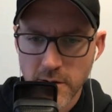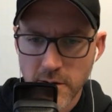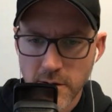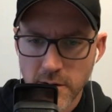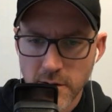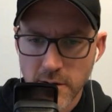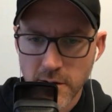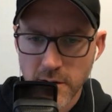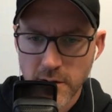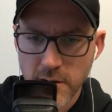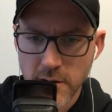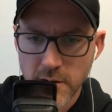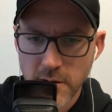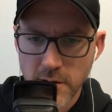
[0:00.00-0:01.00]

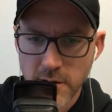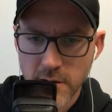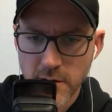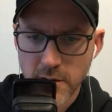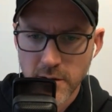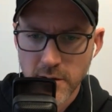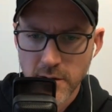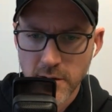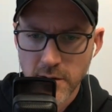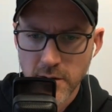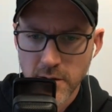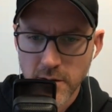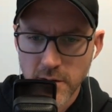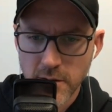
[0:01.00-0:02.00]

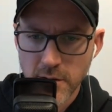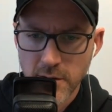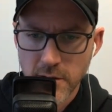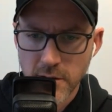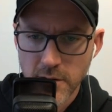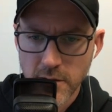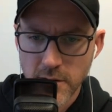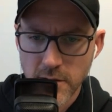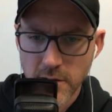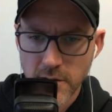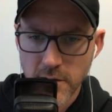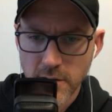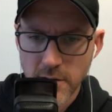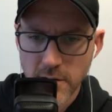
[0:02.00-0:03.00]

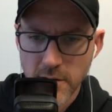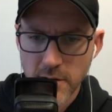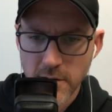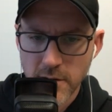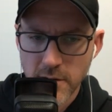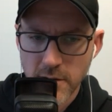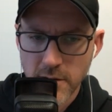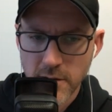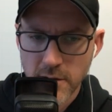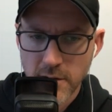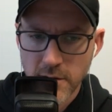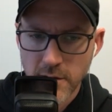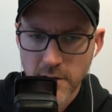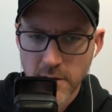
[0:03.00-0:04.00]

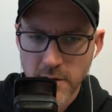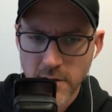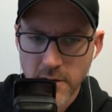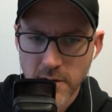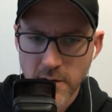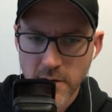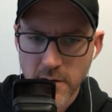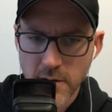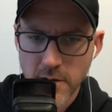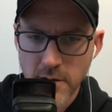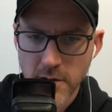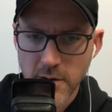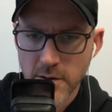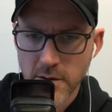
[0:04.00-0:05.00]

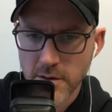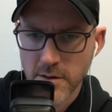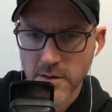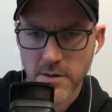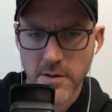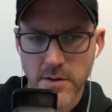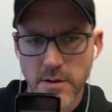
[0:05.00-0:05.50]
This person isn't speaking.